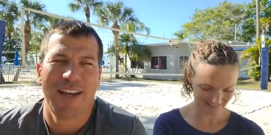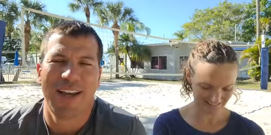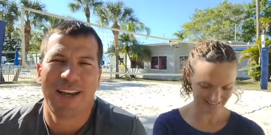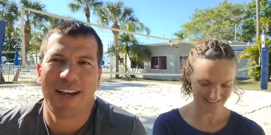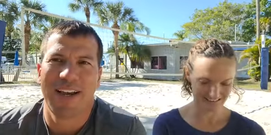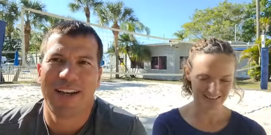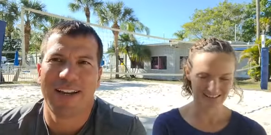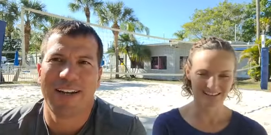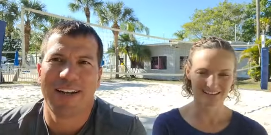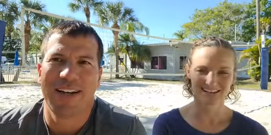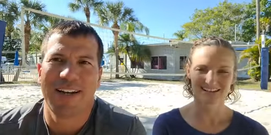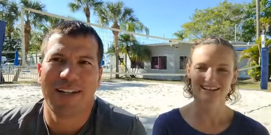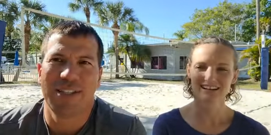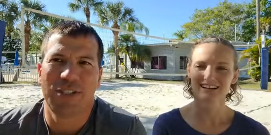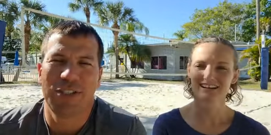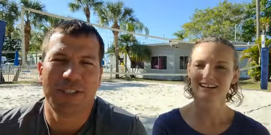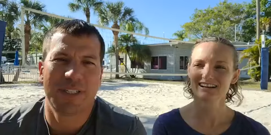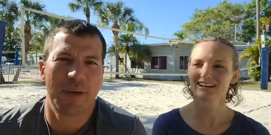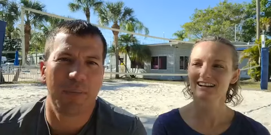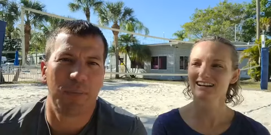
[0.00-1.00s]
Speaker 1: and
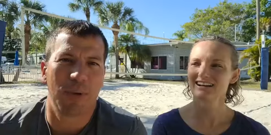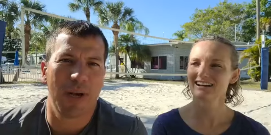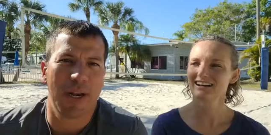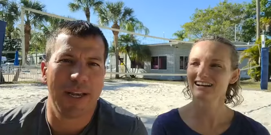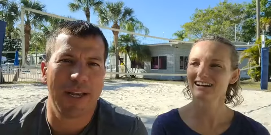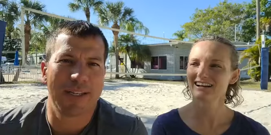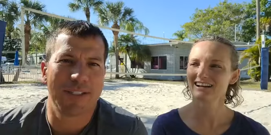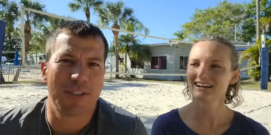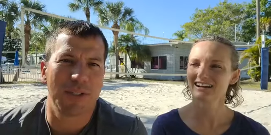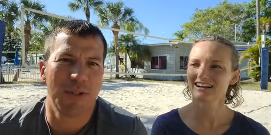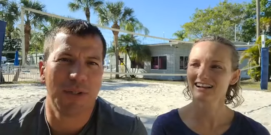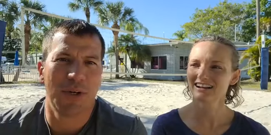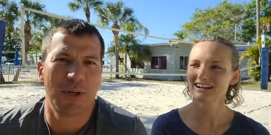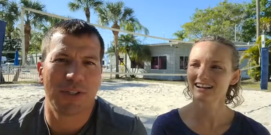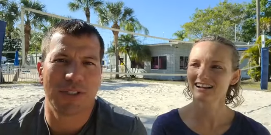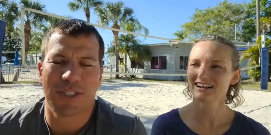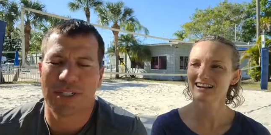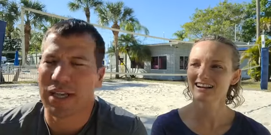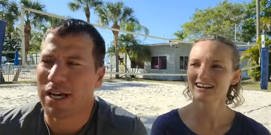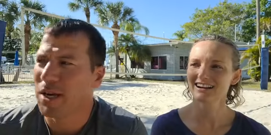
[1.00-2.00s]
uh, she's on break, so who
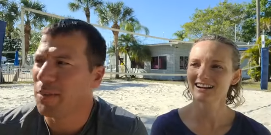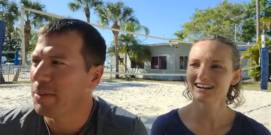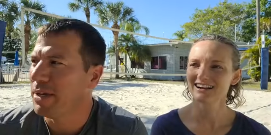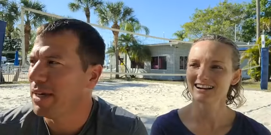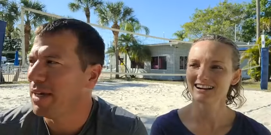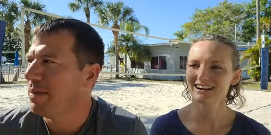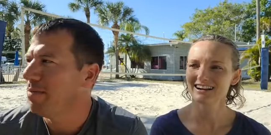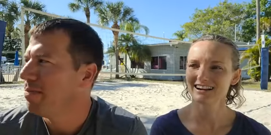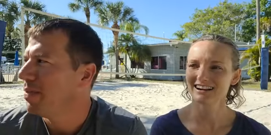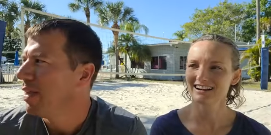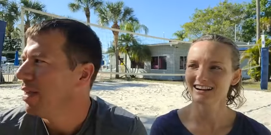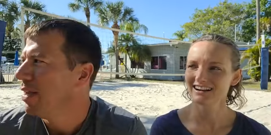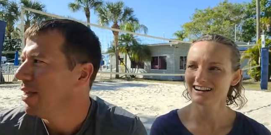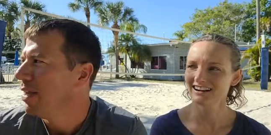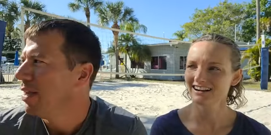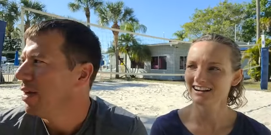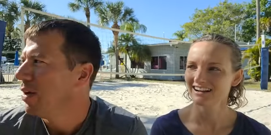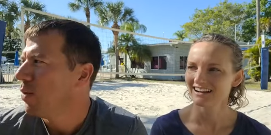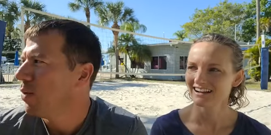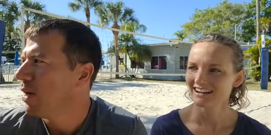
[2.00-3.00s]
knows how that'll be.
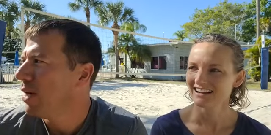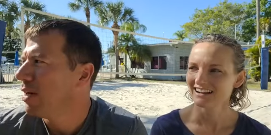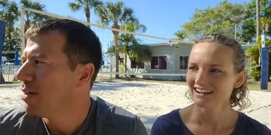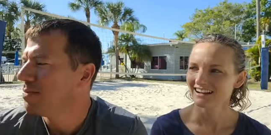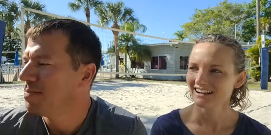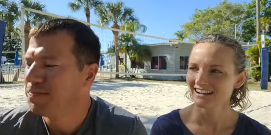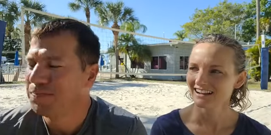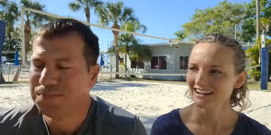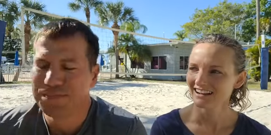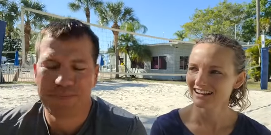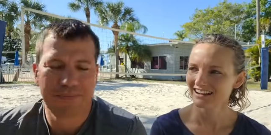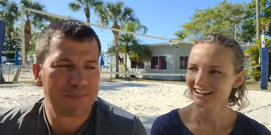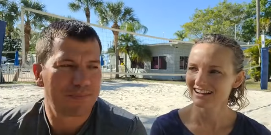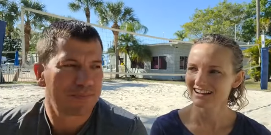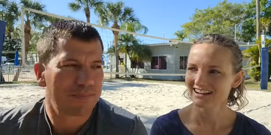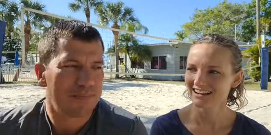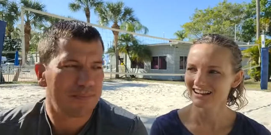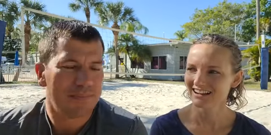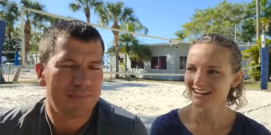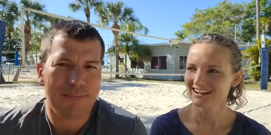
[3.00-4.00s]
Well,
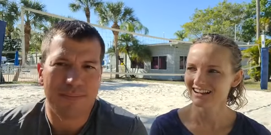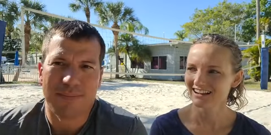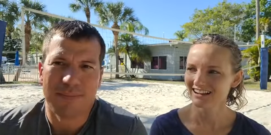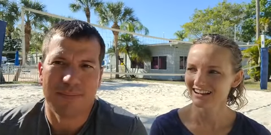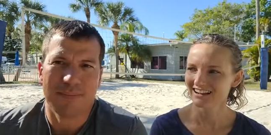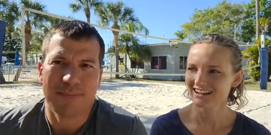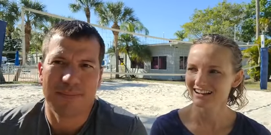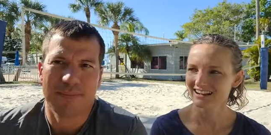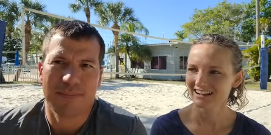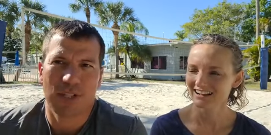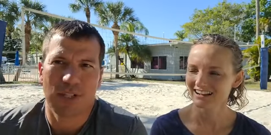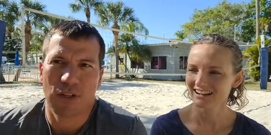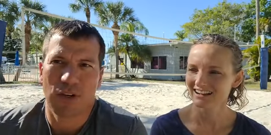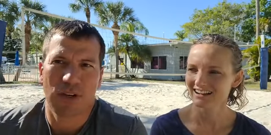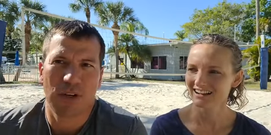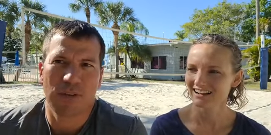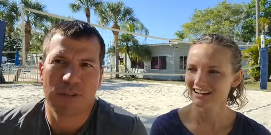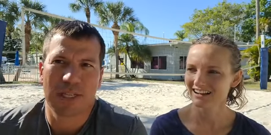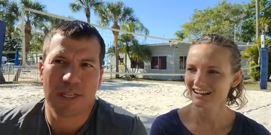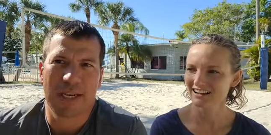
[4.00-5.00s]
the
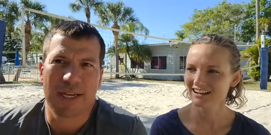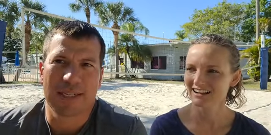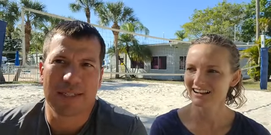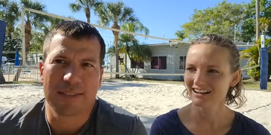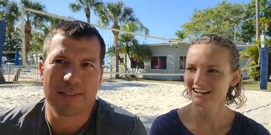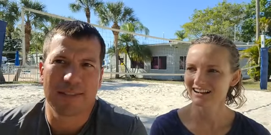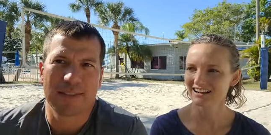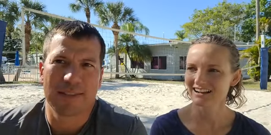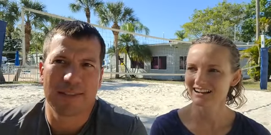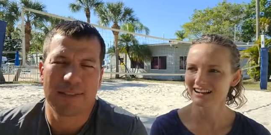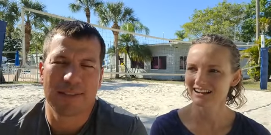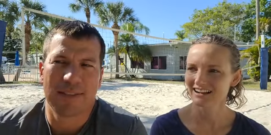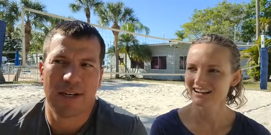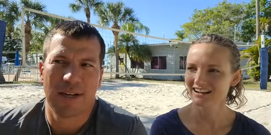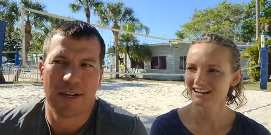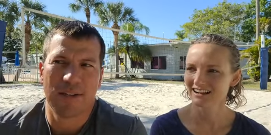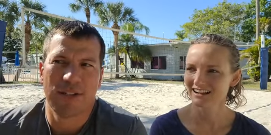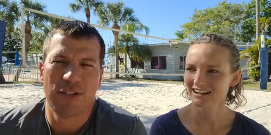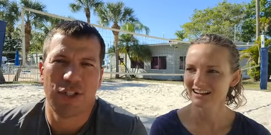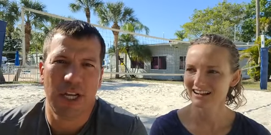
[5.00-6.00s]
Lord was like,
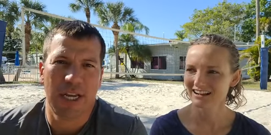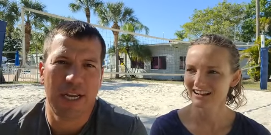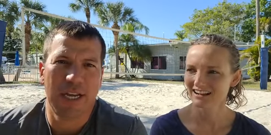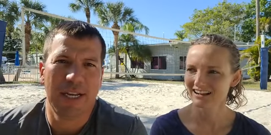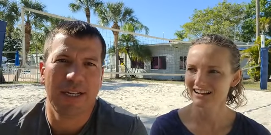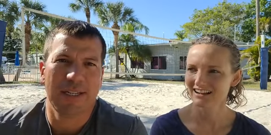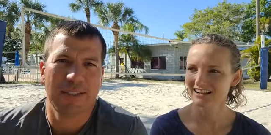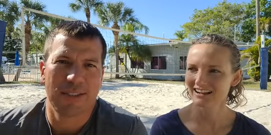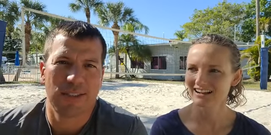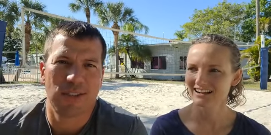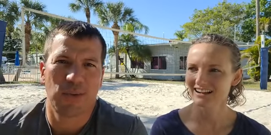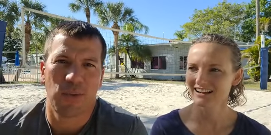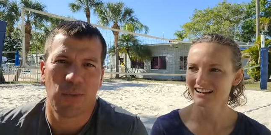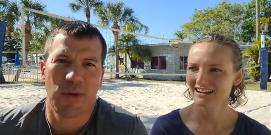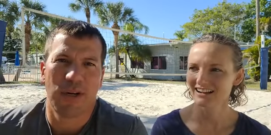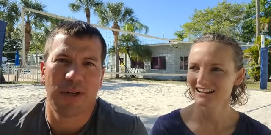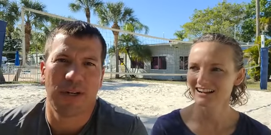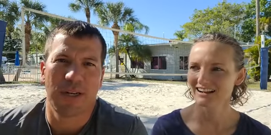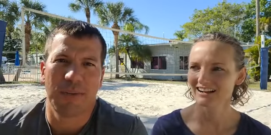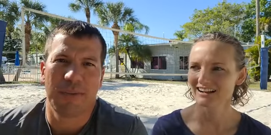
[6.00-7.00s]
no, Jade is the
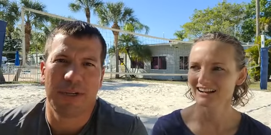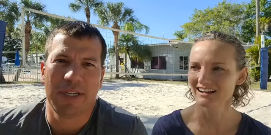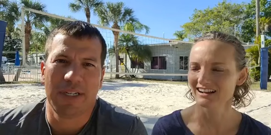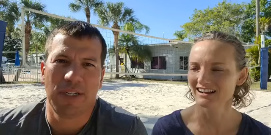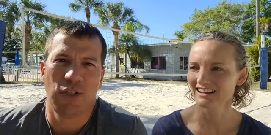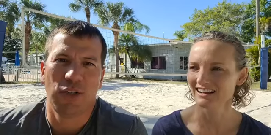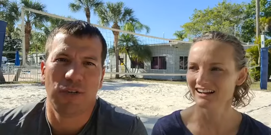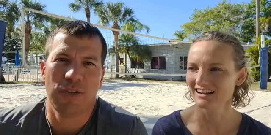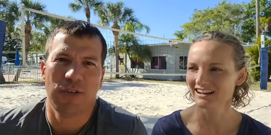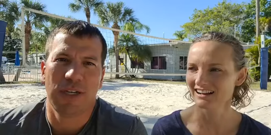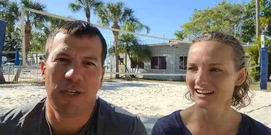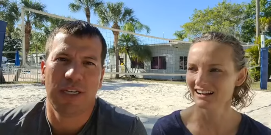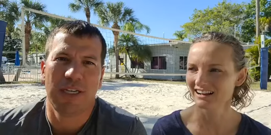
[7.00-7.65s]
one. I mean, you,